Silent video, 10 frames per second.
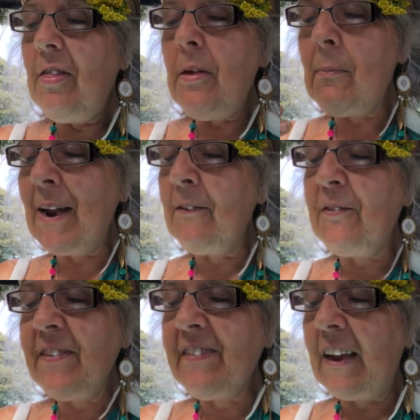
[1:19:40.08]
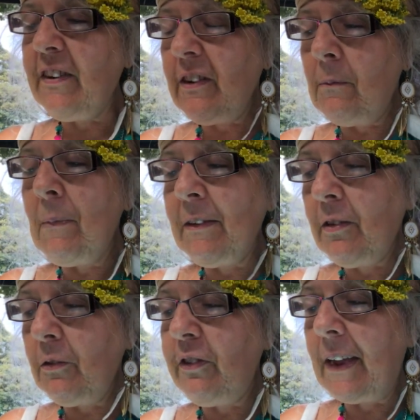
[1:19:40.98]
The manifestation of
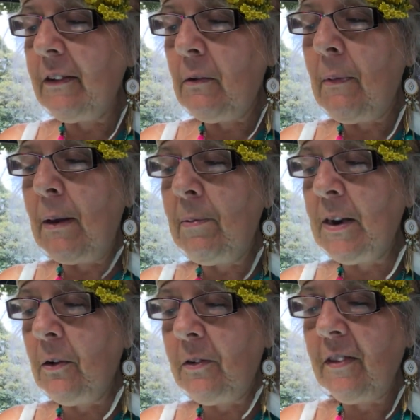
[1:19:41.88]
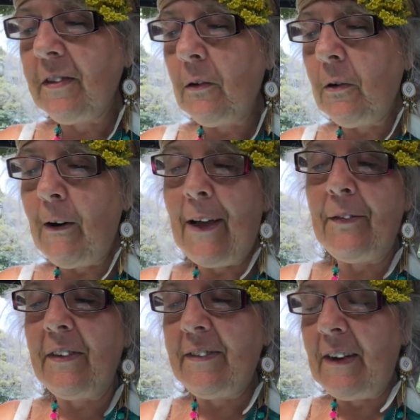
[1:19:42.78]
mental gender may be noticed all
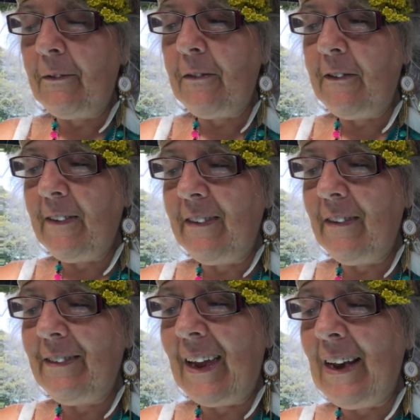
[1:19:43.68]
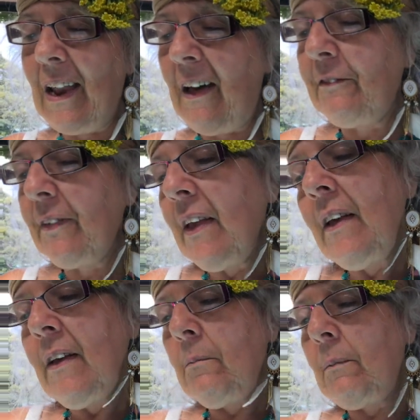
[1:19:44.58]
around us in everyday life.
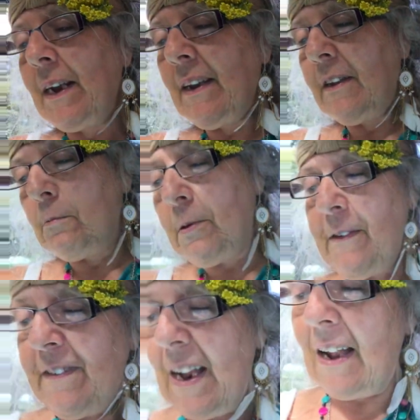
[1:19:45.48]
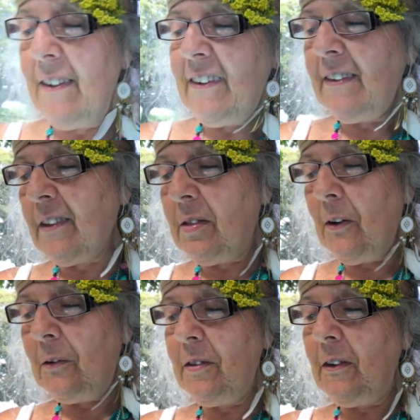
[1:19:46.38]
Magnetic personalities are
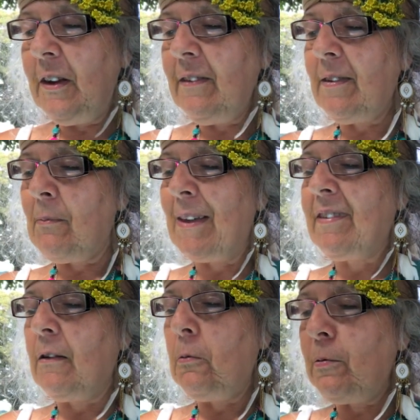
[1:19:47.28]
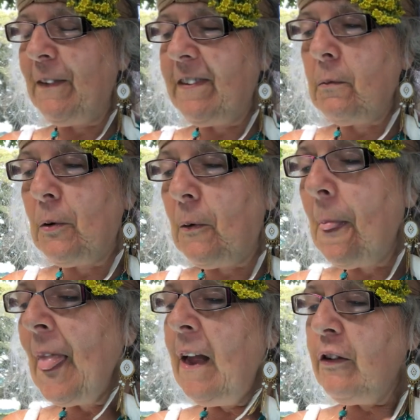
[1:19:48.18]
those who use the masculine principle
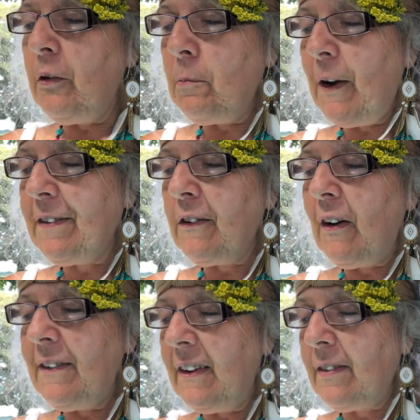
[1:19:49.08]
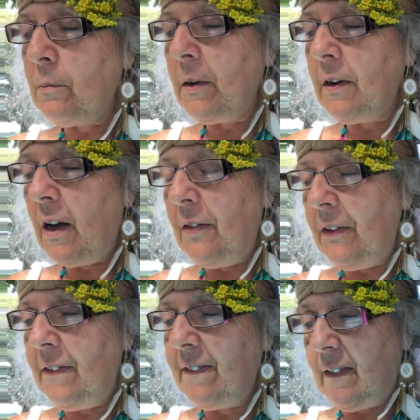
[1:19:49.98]
to impress their ideas upon
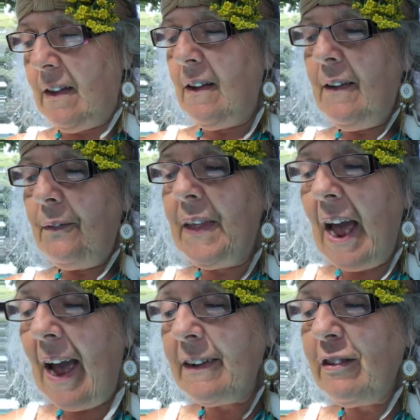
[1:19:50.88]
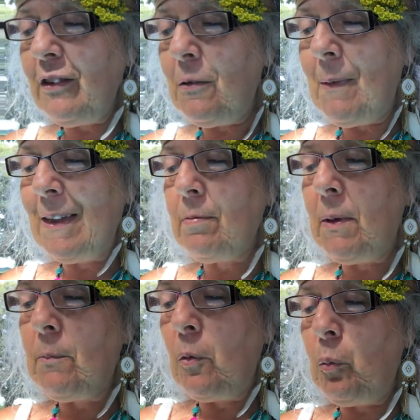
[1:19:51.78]
others. The actor who makes
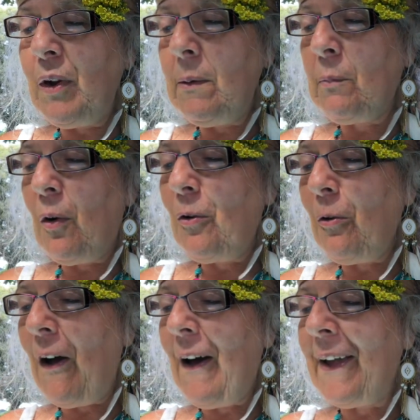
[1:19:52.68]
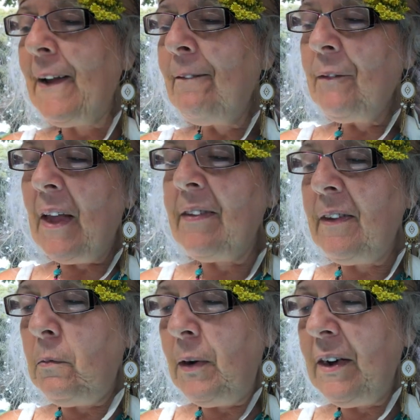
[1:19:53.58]
people weep or cry as
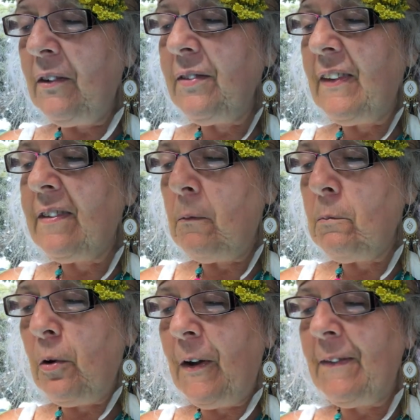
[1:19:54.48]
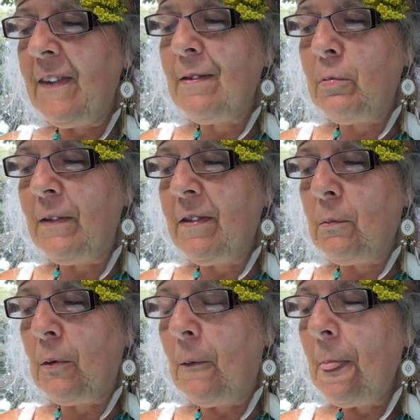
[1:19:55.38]
he wills is employing this
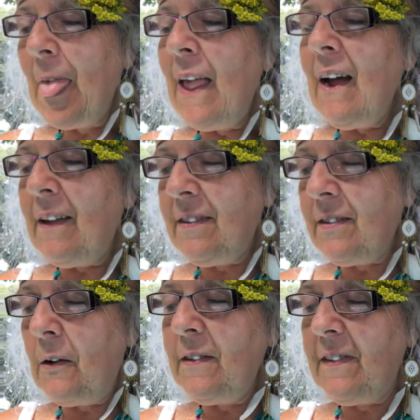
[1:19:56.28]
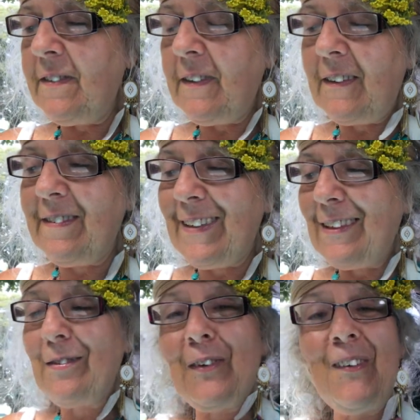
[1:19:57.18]
principle, and so is a
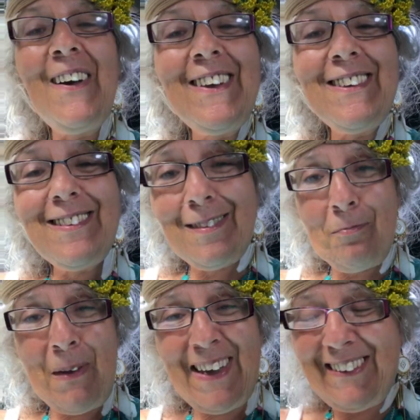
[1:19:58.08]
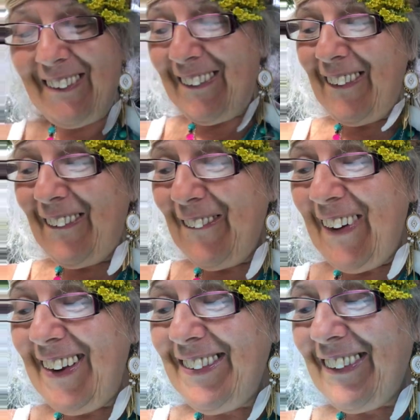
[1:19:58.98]
successful speaker,
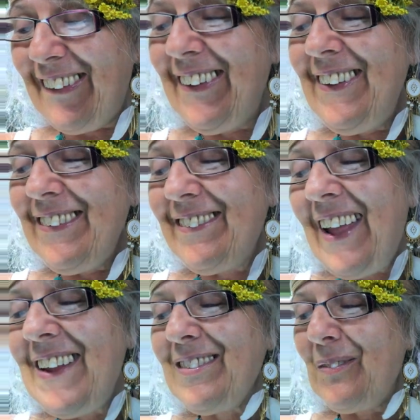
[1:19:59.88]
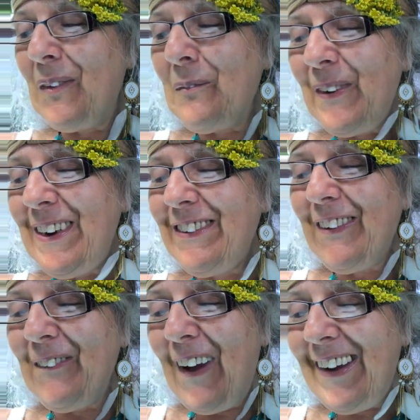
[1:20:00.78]
orator, statesman,
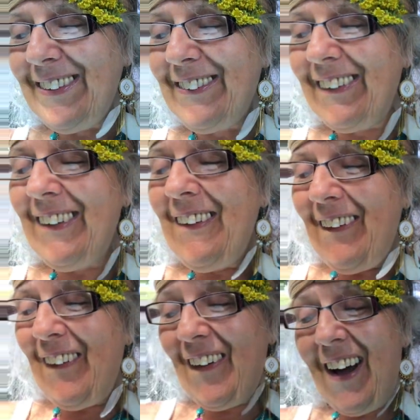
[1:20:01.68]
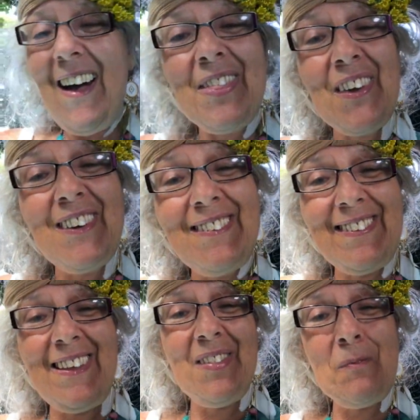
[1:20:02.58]
preacher, writer, or others
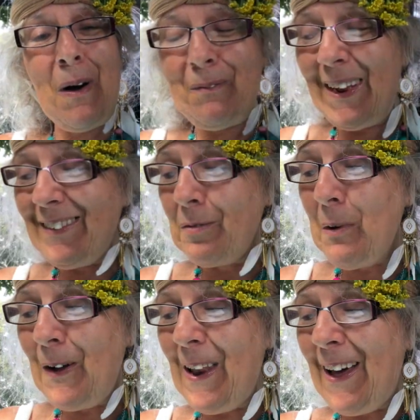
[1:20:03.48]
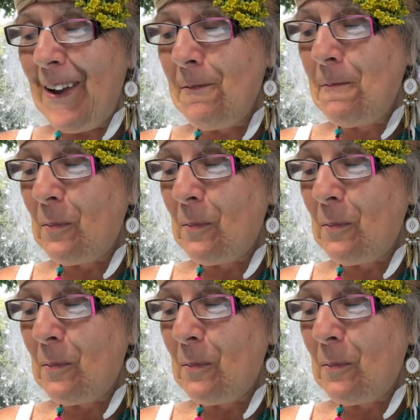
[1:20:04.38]
in the public spotlight.